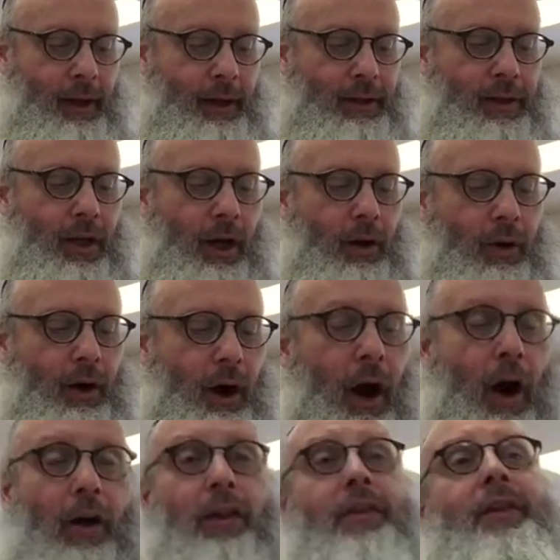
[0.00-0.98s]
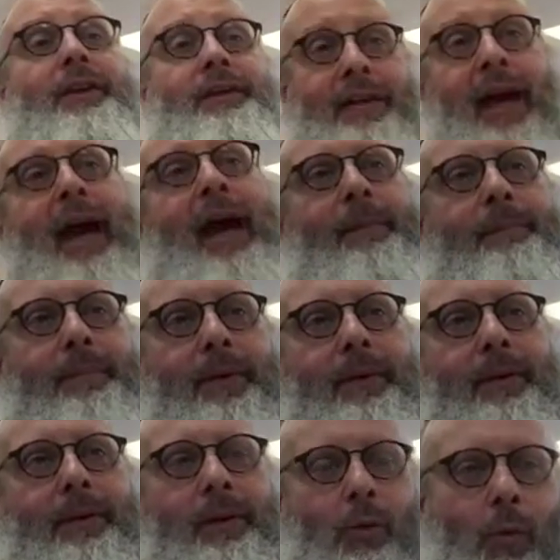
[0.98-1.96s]
So all of this
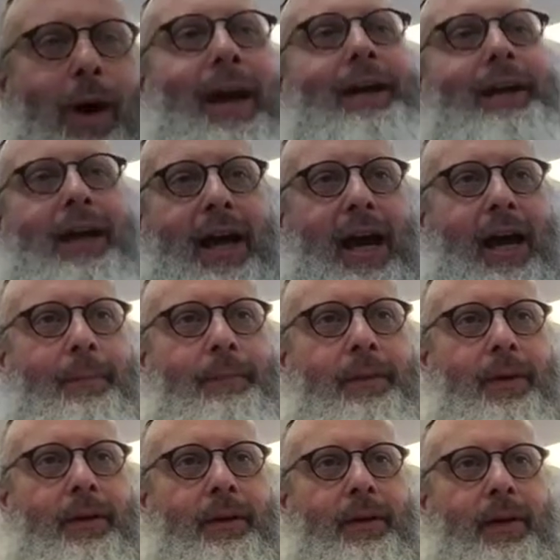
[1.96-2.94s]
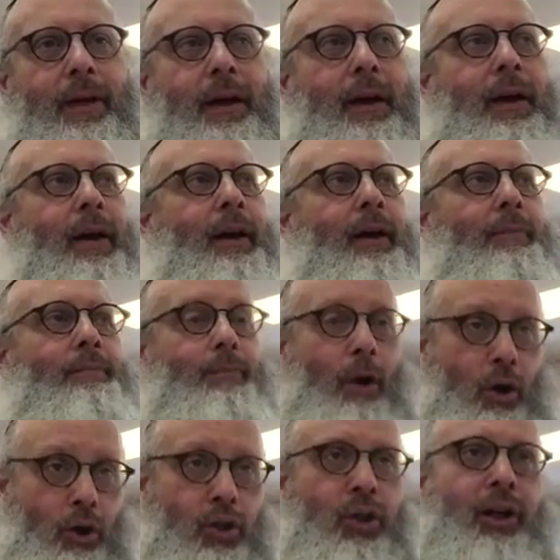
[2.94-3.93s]
happened, the way it happened,
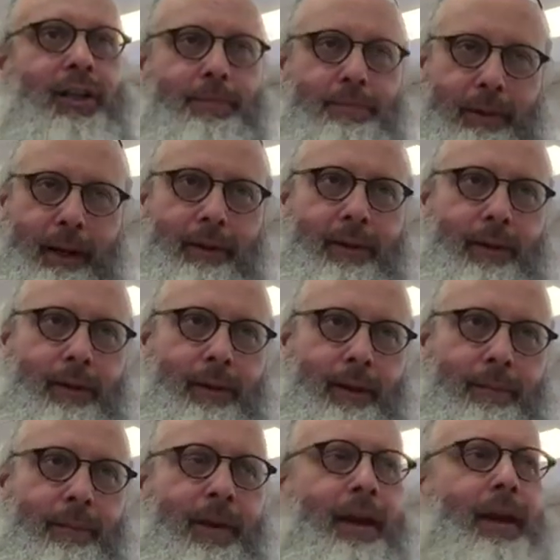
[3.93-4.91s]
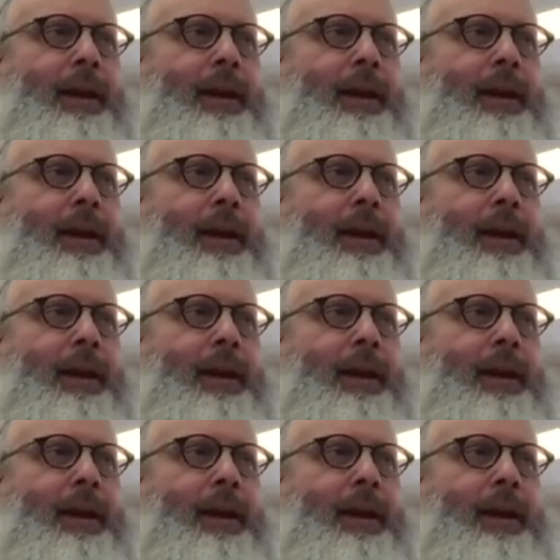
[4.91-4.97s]
Moshe explained to them,